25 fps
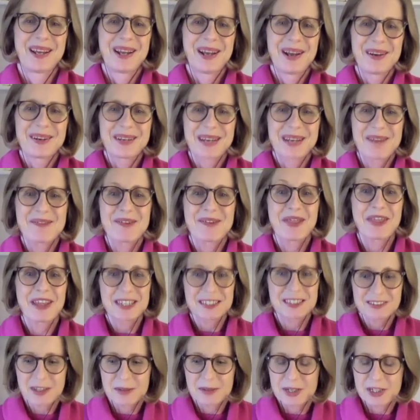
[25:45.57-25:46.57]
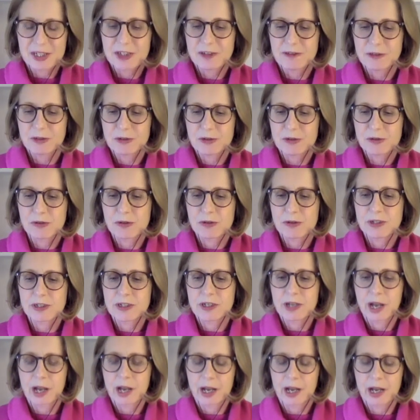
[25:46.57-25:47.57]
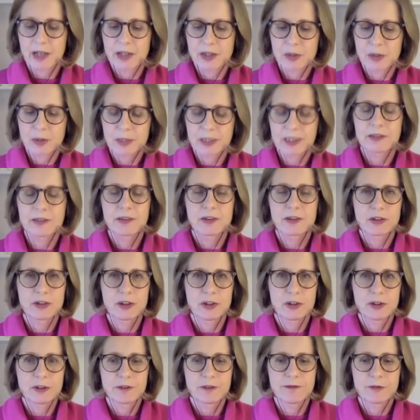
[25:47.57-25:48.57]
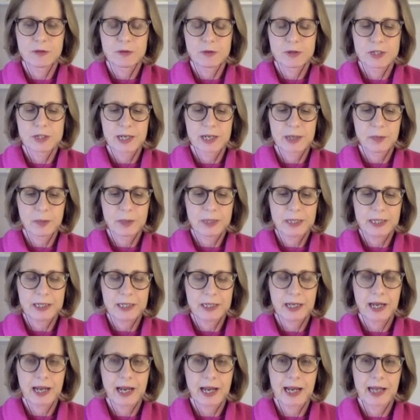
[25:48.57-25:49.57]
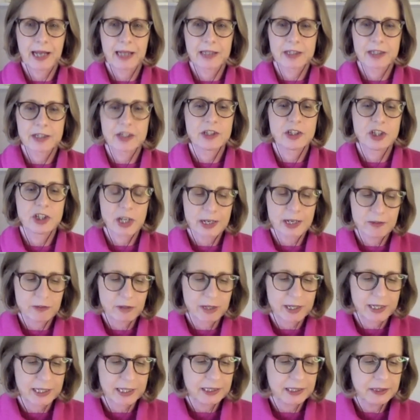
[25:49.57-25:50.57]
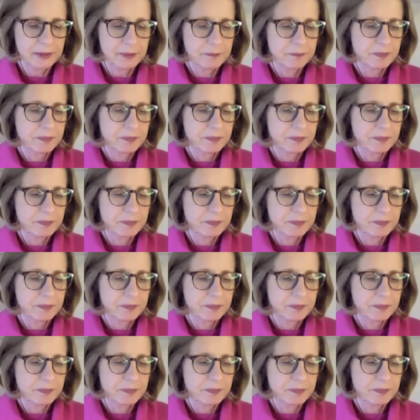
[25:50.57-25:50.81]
Okay, well, thanks so much for talking us through the 4-day week and generally